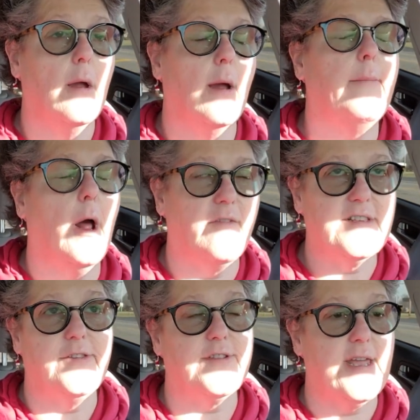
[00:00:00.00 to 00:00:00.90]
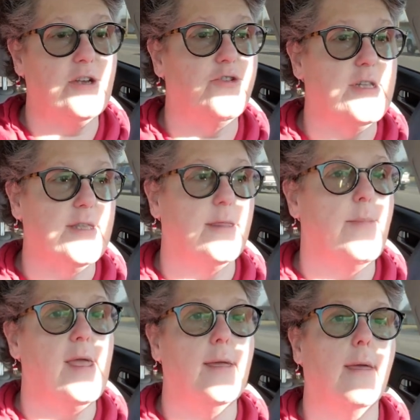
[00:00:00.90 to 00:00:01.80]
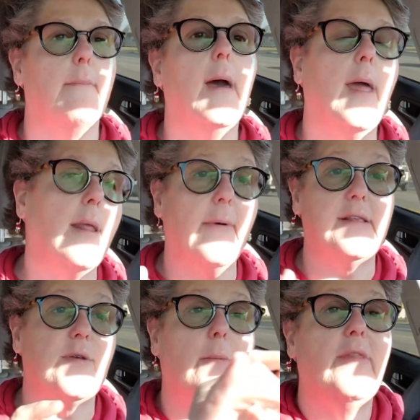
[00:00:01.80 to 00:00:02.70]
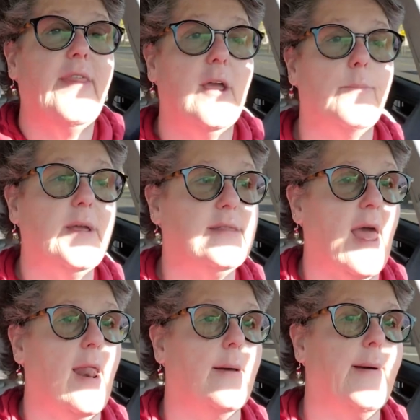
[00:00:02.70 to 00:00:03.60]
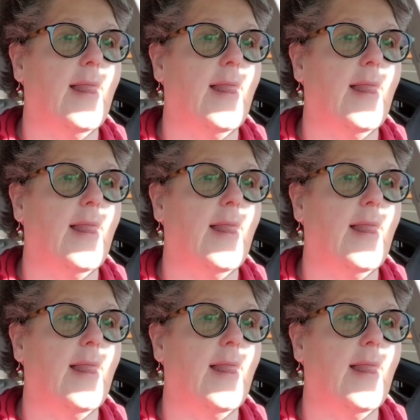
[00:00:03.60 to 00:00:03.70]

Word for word: I mean, obviously there's nitrates in the bacon, but anyway, so I went there and picked that up.